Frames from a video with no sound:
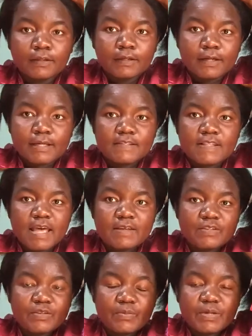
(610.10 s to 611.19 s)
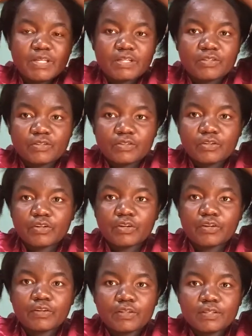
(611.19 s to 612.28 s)
guys, there are so many
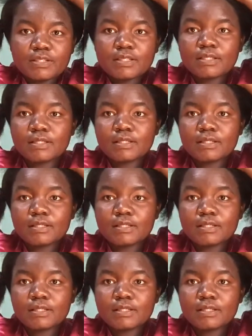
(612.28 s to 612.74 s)
tutorials